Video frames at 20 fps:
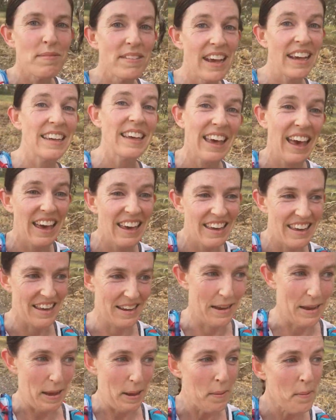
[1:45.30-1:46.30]
I'm 10k
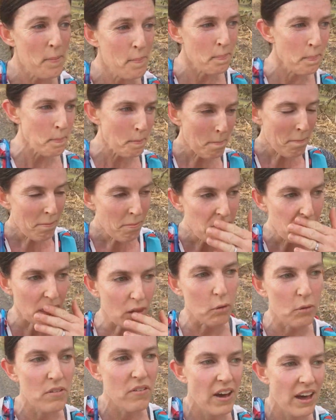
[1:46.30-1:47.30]
in now.
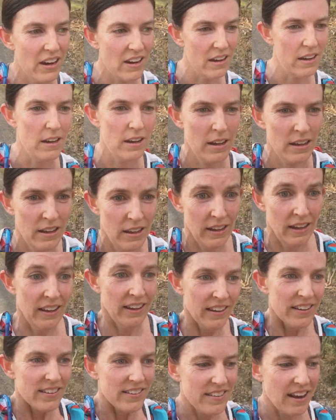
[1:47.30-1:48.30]
We've had a
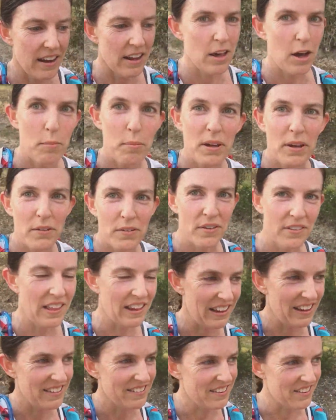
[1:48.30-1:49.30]
steady uphill for
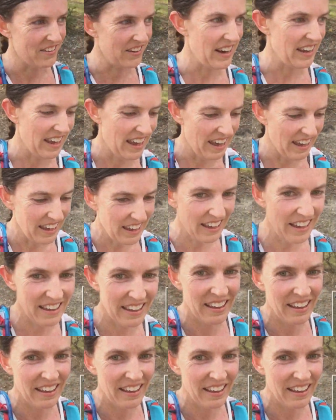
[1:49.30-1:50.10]
the last 3k.